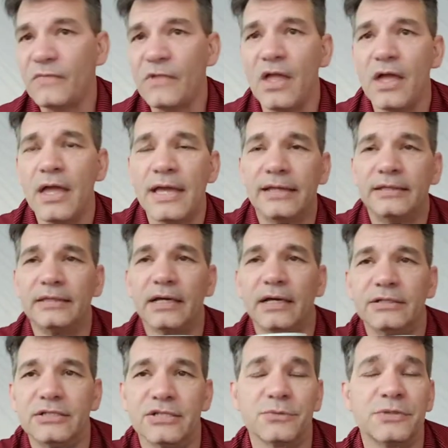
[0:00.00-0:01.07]
And
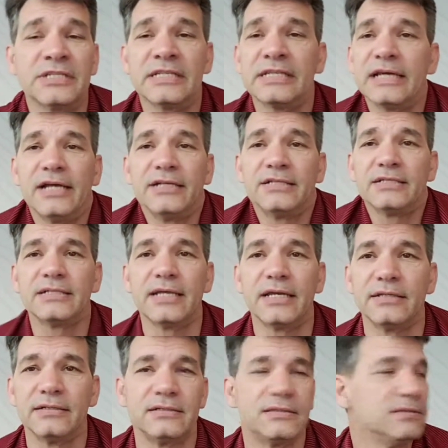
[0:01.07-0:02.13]
just recently I just said,
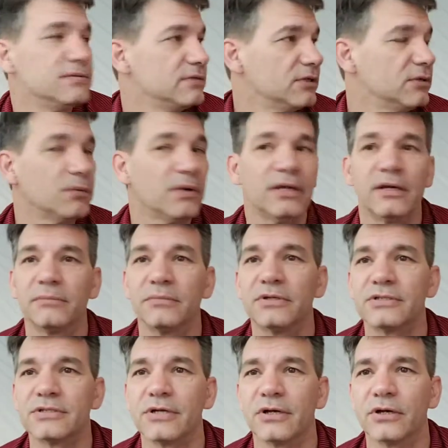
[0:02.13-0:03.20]
you know what, I'm going
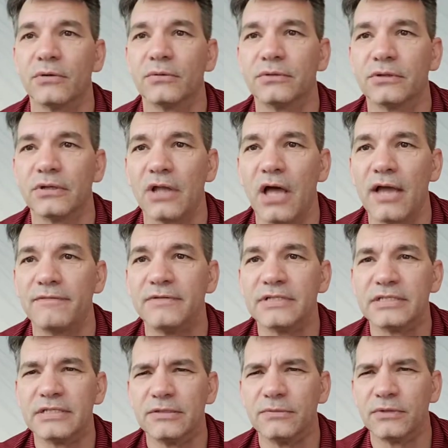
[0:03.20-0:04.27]
to start going live and
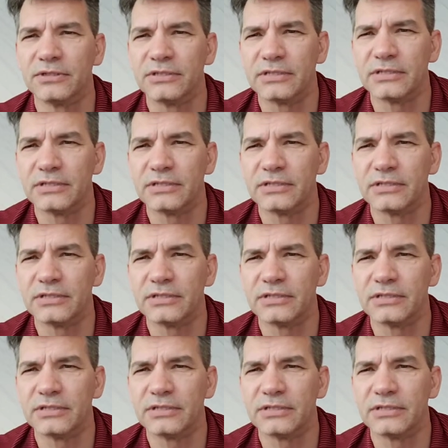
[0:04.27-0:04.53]
see what